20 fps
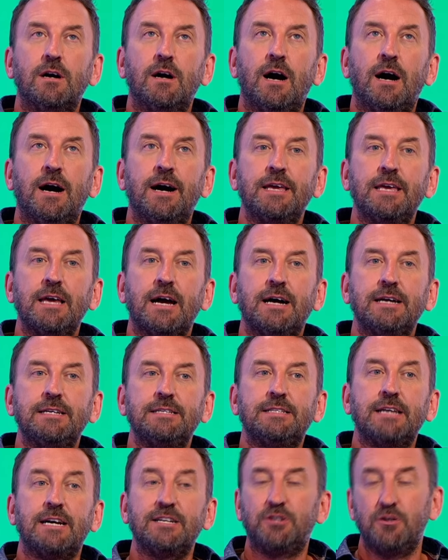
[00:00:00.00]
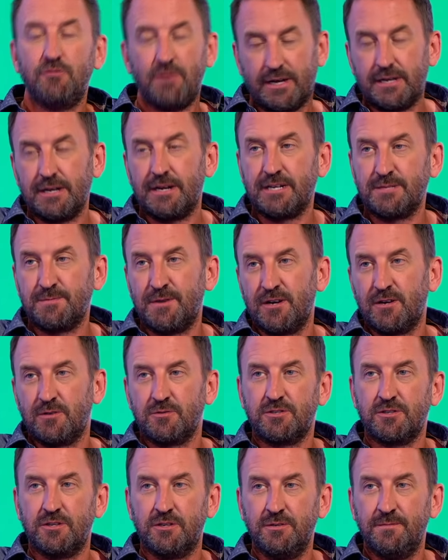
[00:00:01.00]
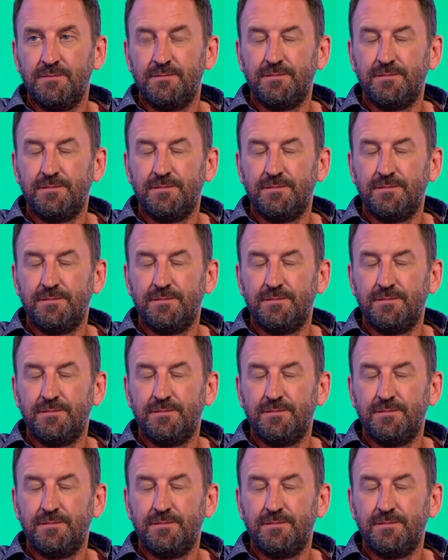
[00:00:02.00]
I do recognise my own son,